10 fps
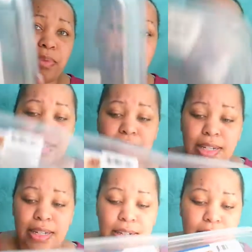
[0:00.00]

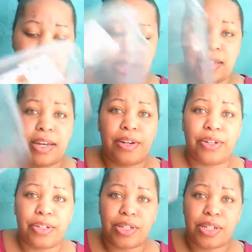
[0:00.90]
plastic
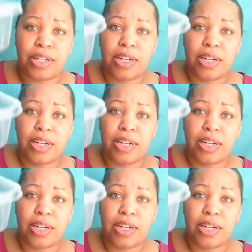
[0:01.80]
containers.